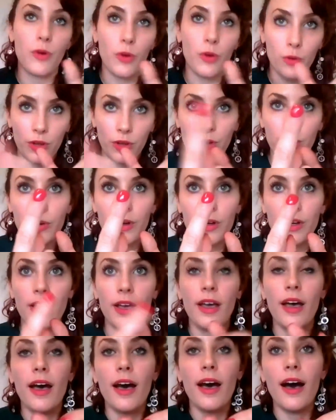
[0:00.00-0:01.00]
Holo.
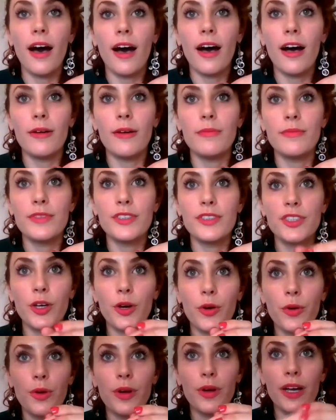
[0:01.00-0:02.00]

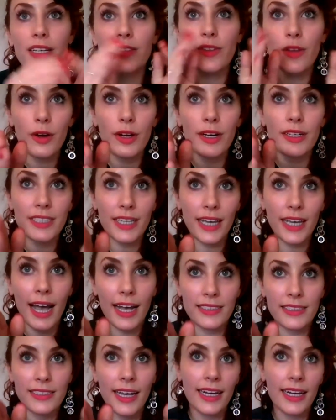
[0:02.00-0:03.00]
So as long as it
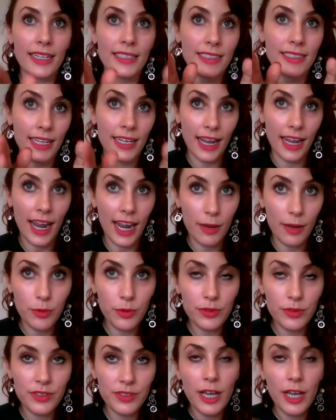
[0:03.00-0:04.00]
has that, it's
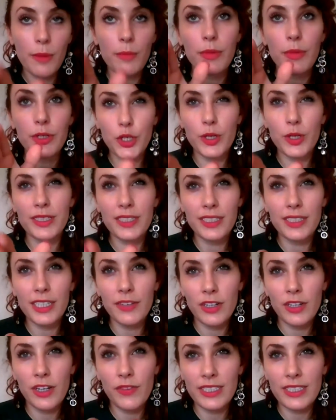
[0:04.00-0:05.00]
enabled, but you can,
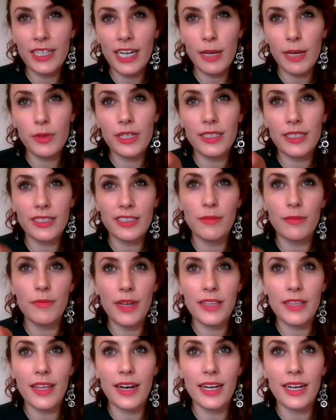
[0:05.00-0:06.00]
even if it's enabled, it doesn't
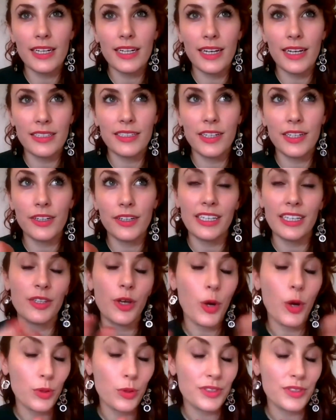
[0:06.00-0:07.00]
mean that it necessarily is
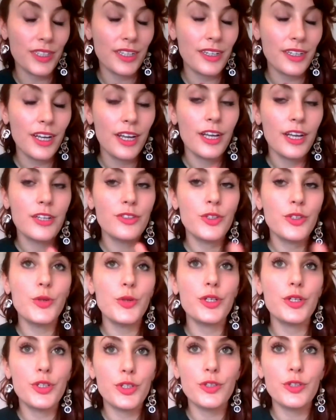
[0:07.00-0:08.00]
hosted. So you
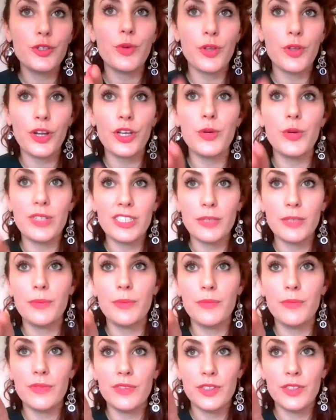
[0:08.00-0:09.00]
can choose whether or not you want
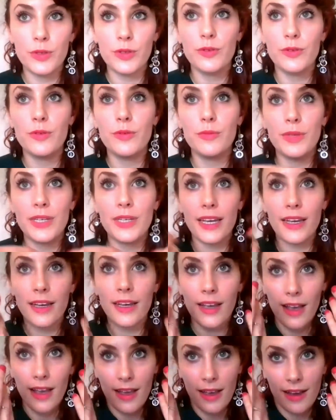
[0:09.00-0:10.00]
to
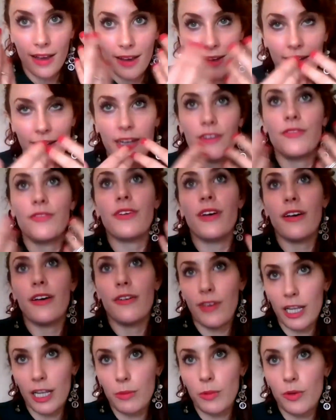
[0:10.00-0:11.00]
be kind of
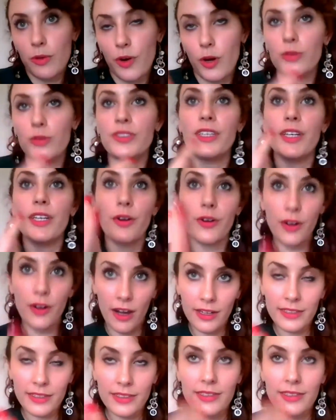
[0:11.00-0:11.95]
available for hosting or not.